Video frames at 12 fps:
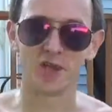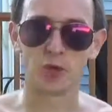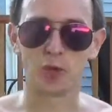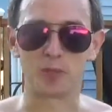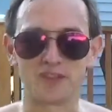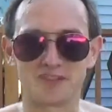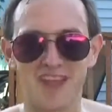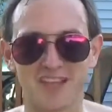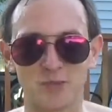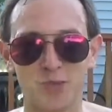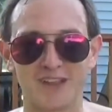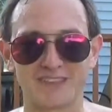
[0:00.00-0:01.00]
will be the
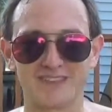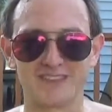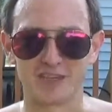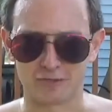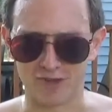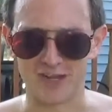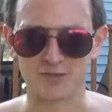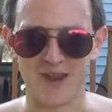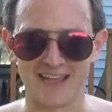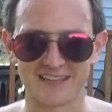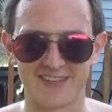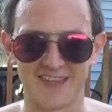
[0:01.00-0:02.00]
next one that Red
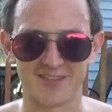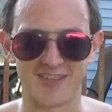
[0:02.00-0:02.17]
Dragon takes